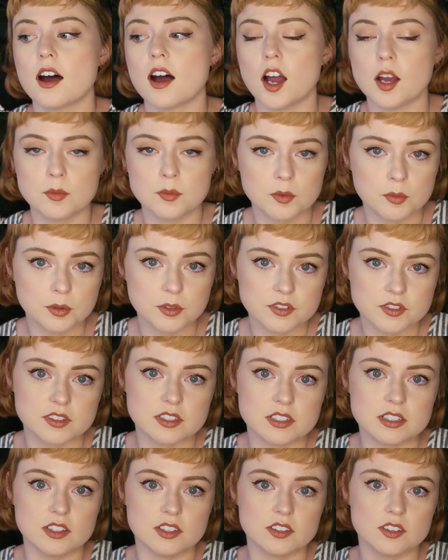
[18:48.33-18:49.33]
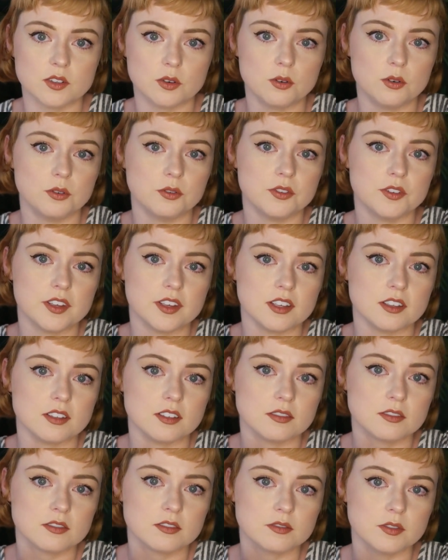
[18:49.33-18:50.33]
I'm a person that needs to hold
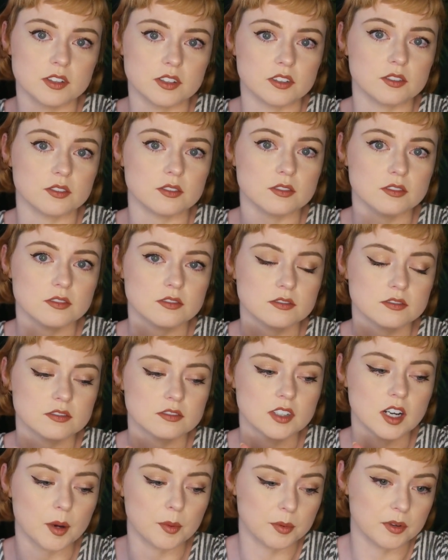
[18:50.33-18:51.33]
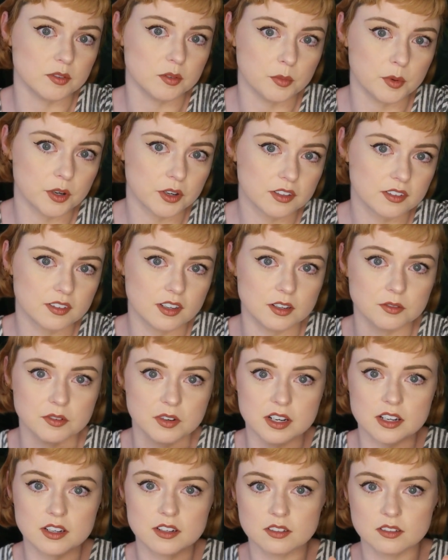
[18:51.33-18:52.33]
a physical copy of a book and
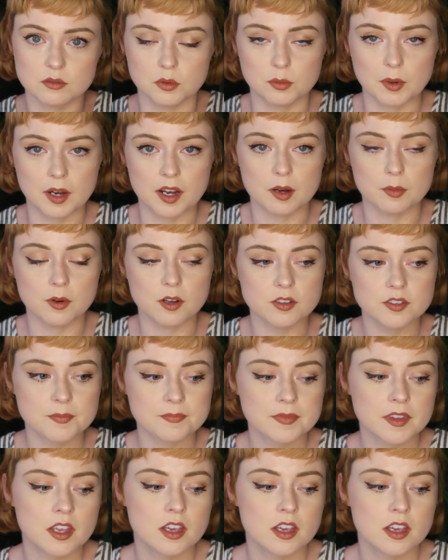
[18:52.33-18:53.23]
read it with my eyeballs.